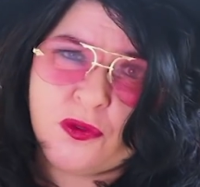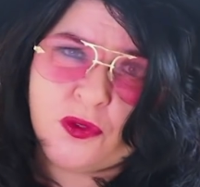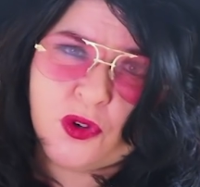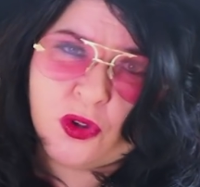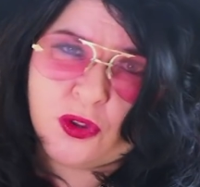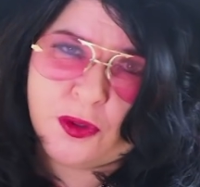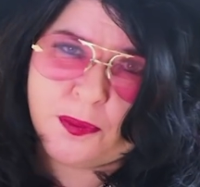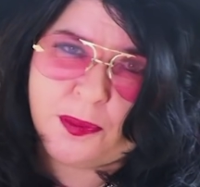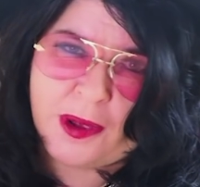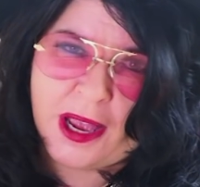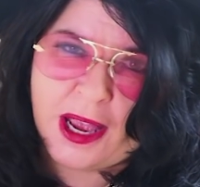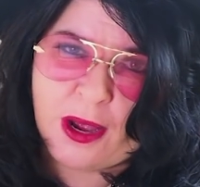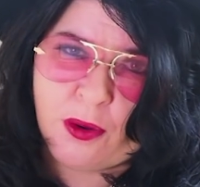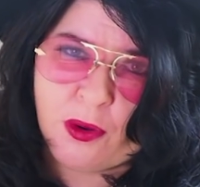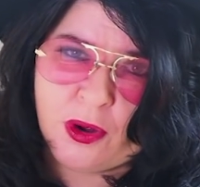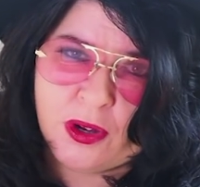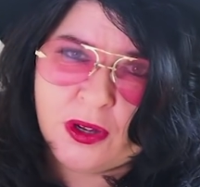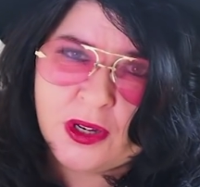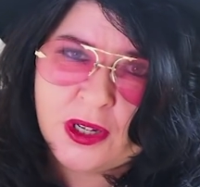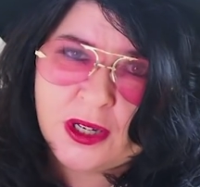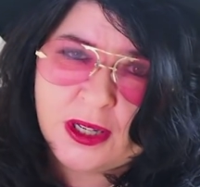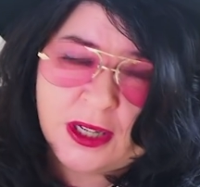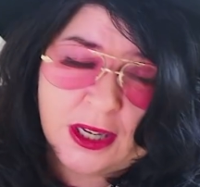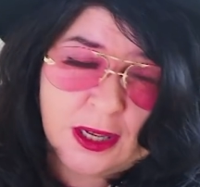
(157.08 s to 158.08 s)
you've got the
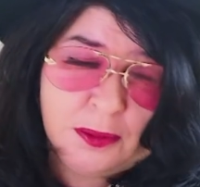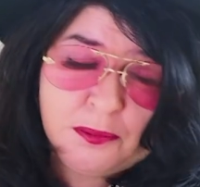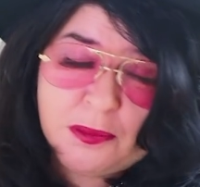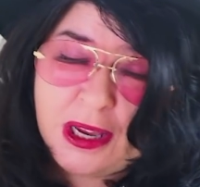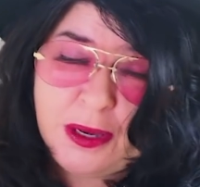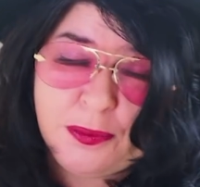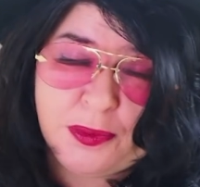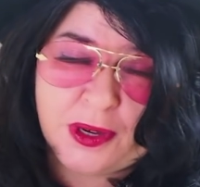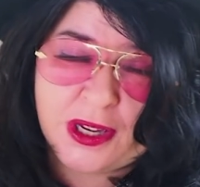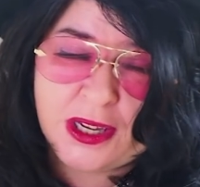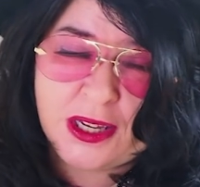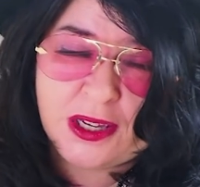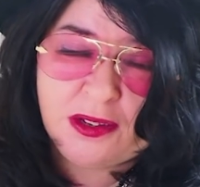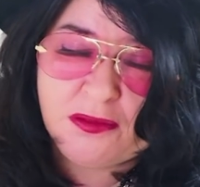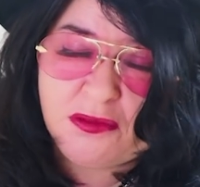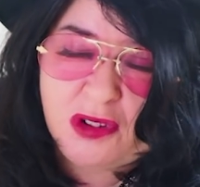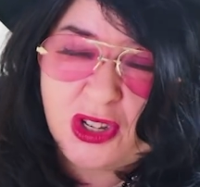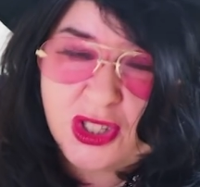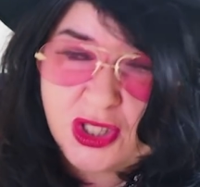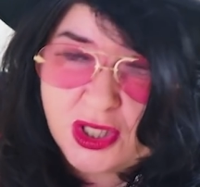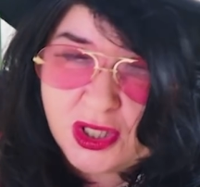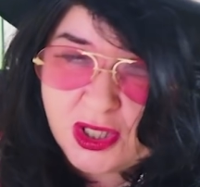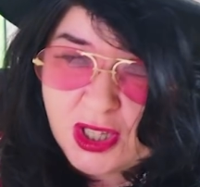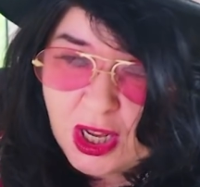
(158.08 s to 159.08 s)
power. It may be
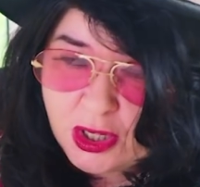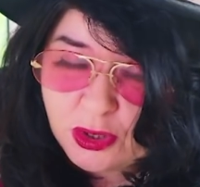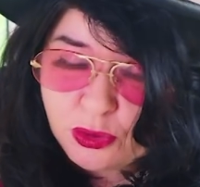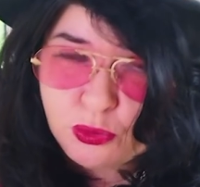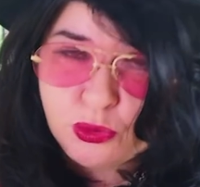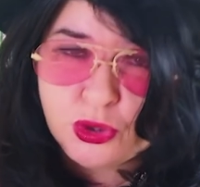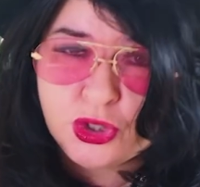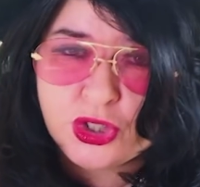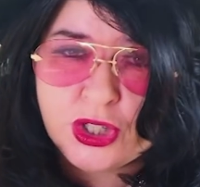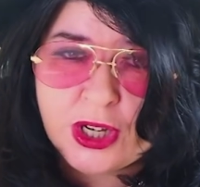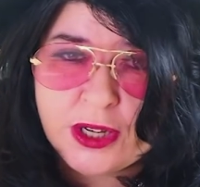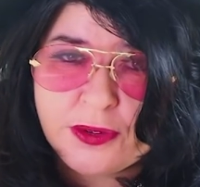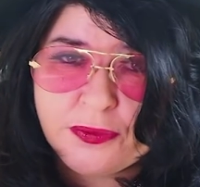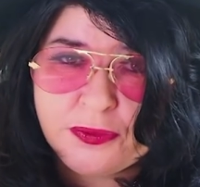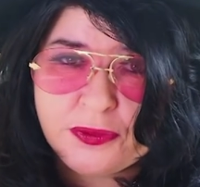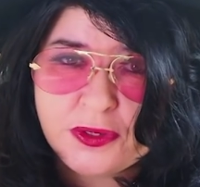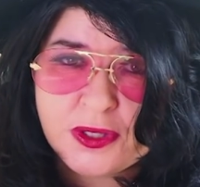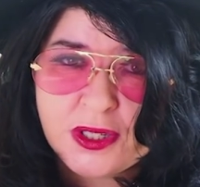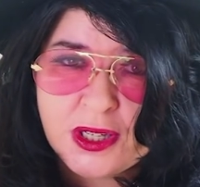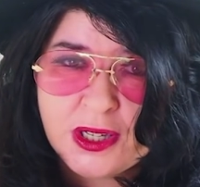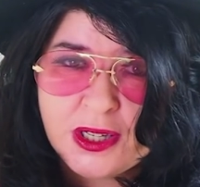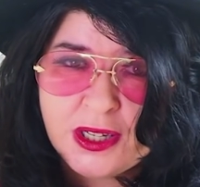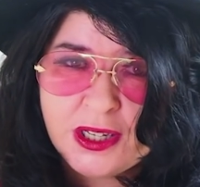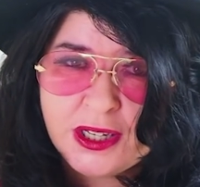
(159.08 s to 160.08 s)
a subtle
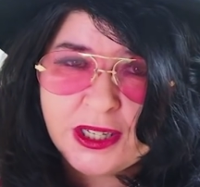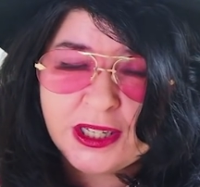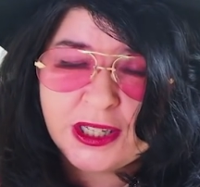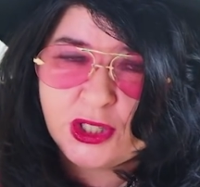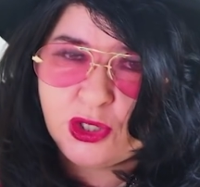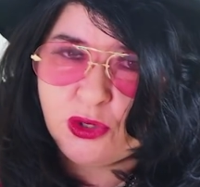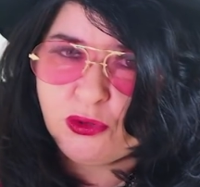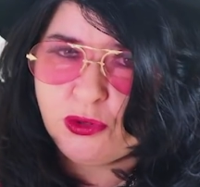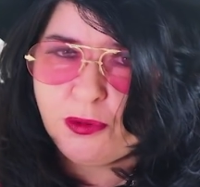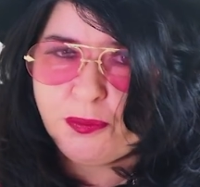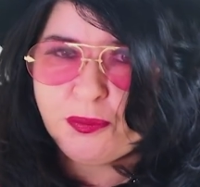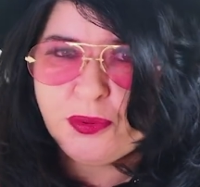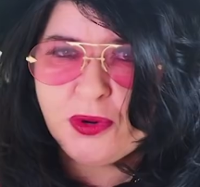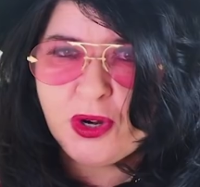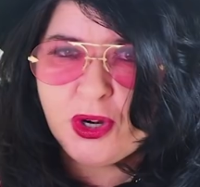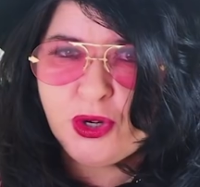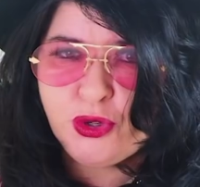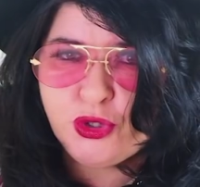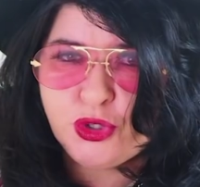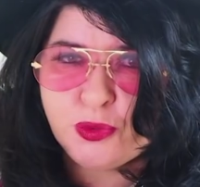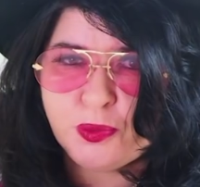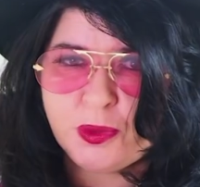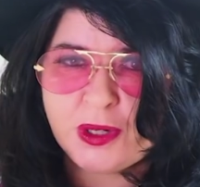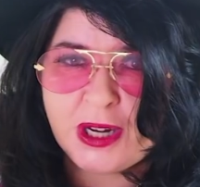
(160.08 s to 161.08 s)
shift in your
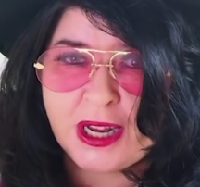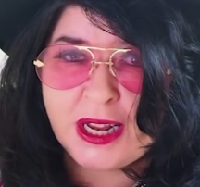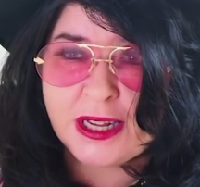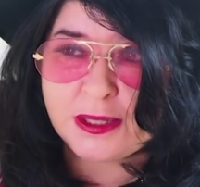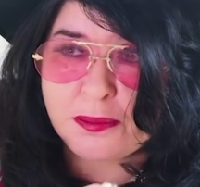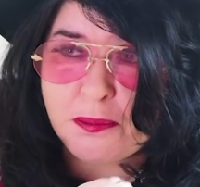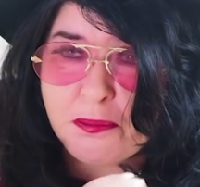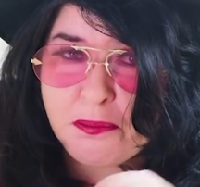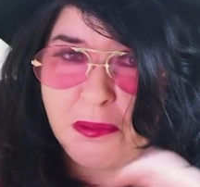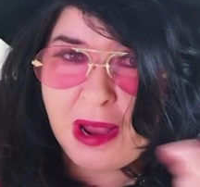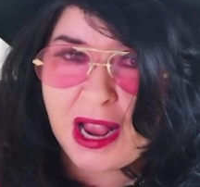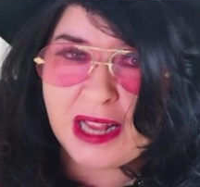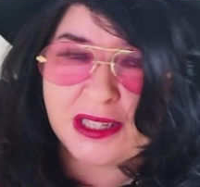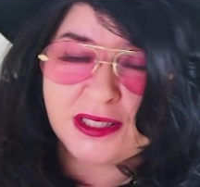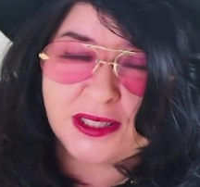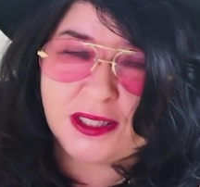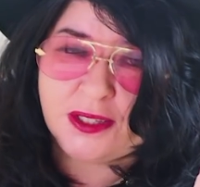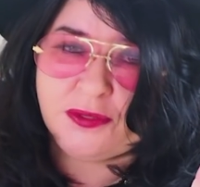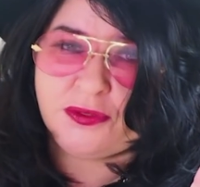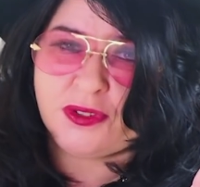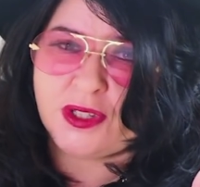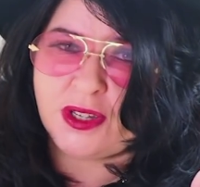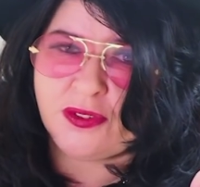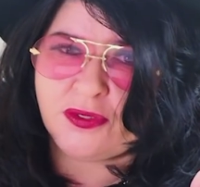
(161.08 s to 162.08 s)
approach, but it has
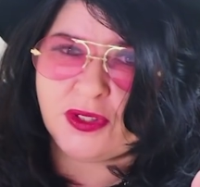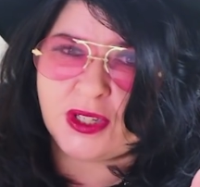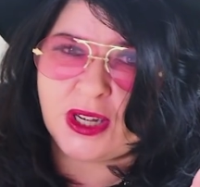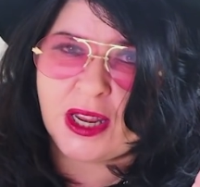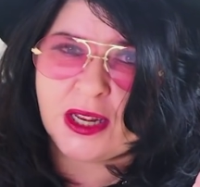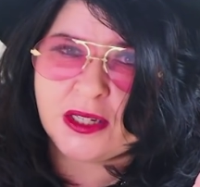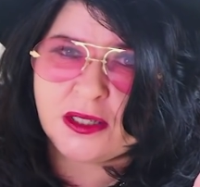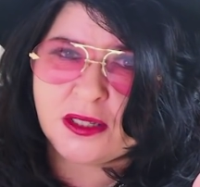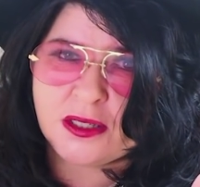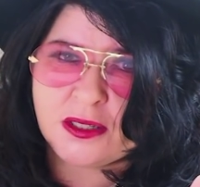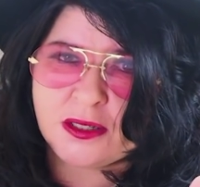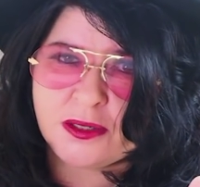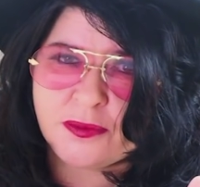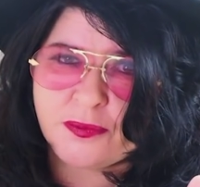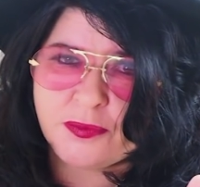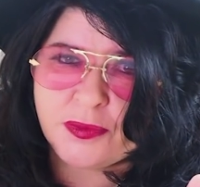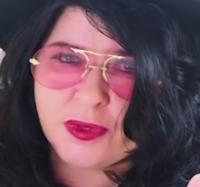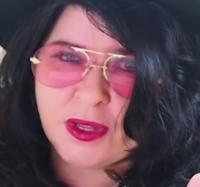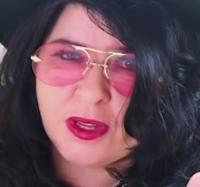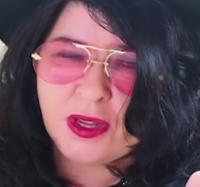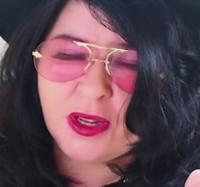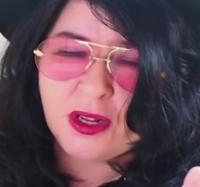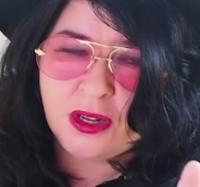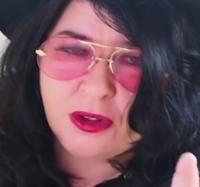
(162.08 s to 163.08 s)
massive dividends.
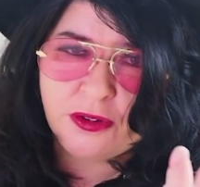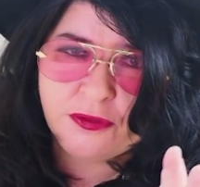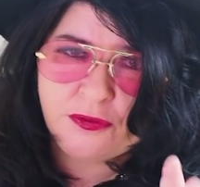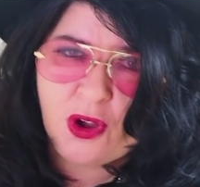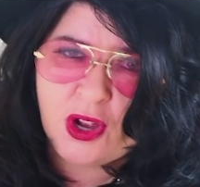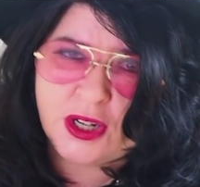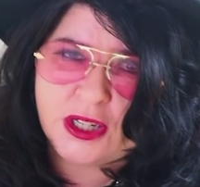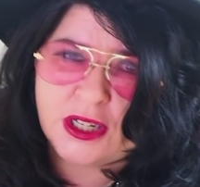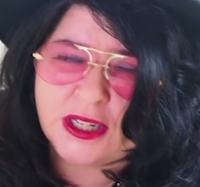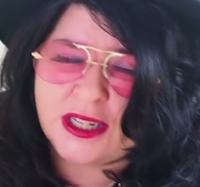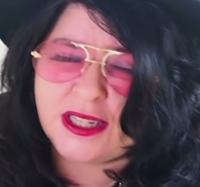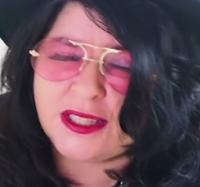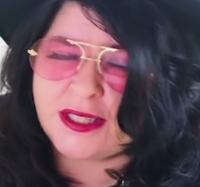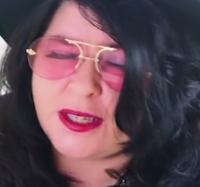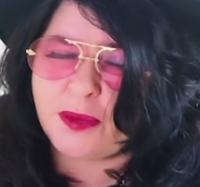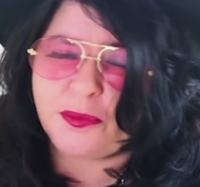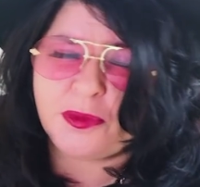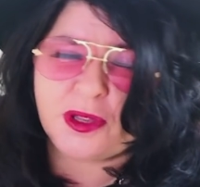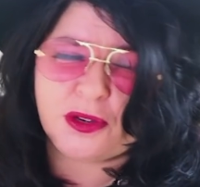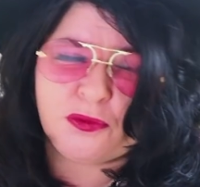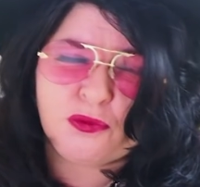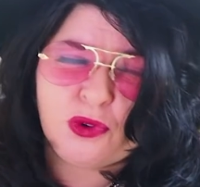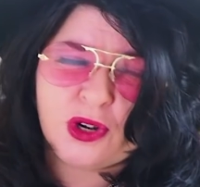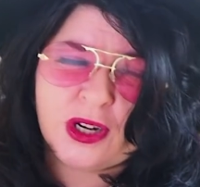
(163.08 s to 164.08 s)
Finally,
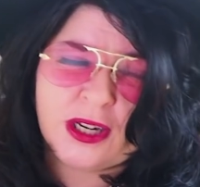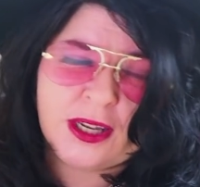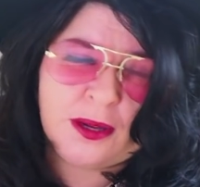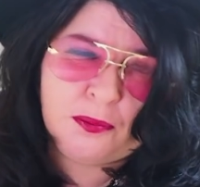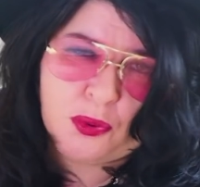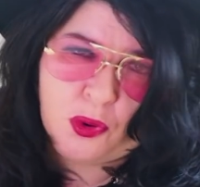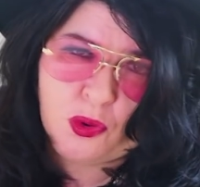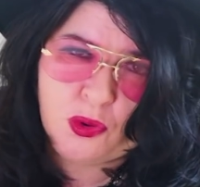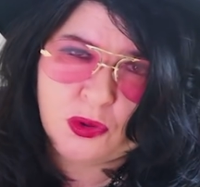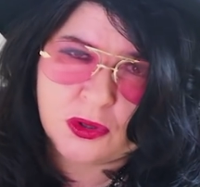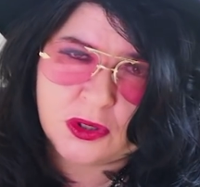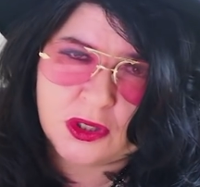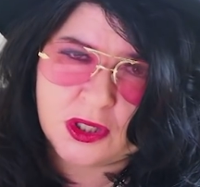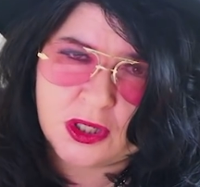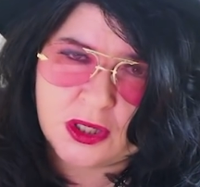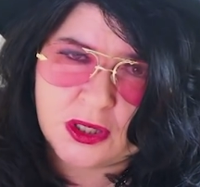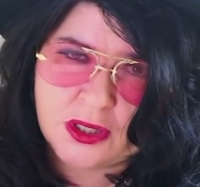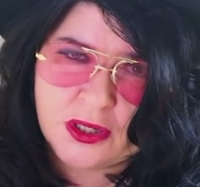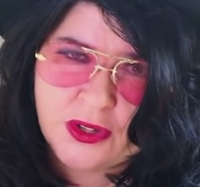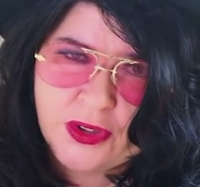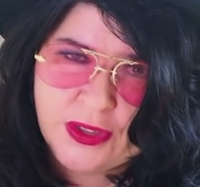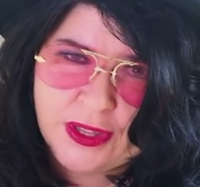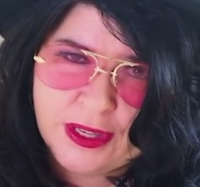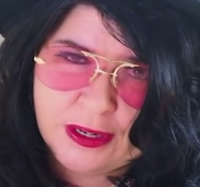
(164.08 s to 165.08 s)
something really
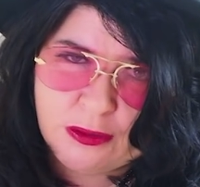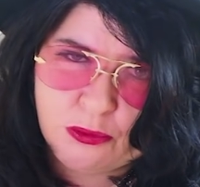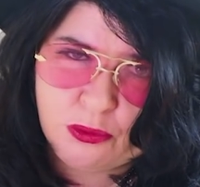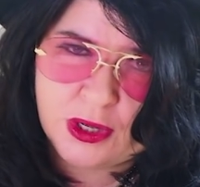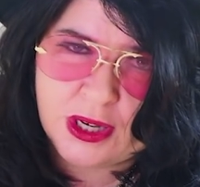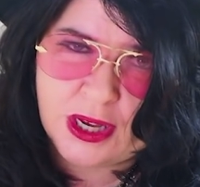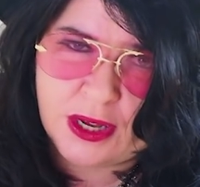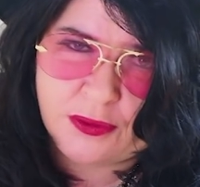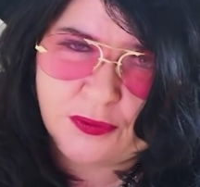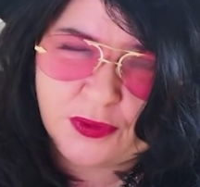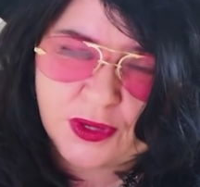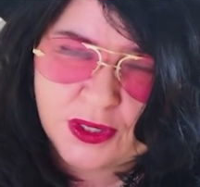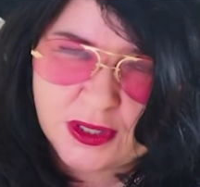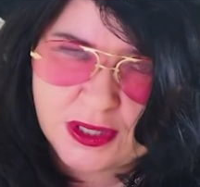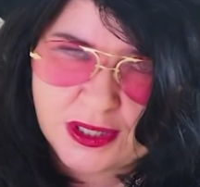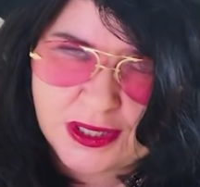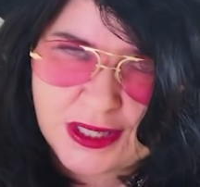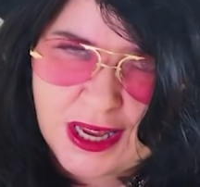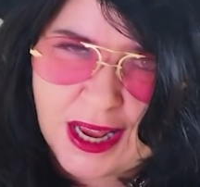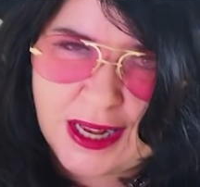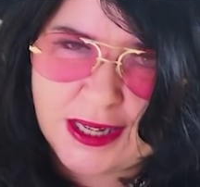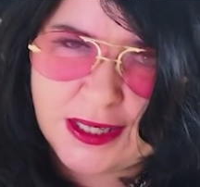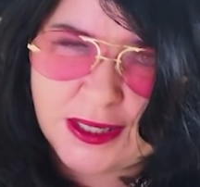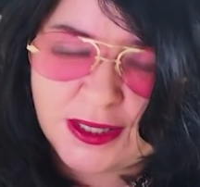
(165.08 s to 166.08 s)
important. We have
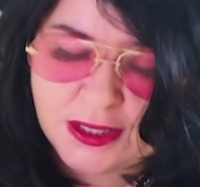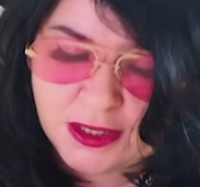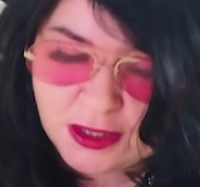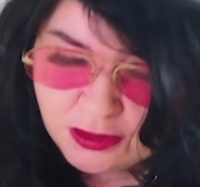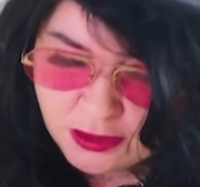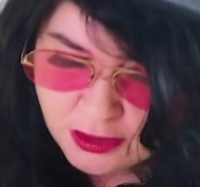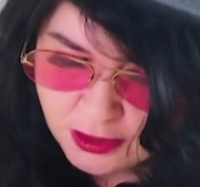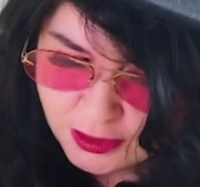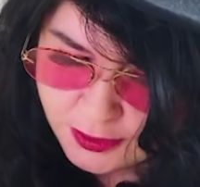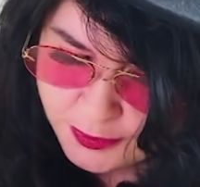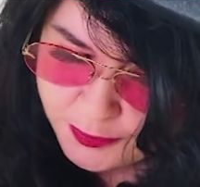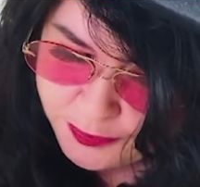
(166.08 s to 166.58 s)
Saturn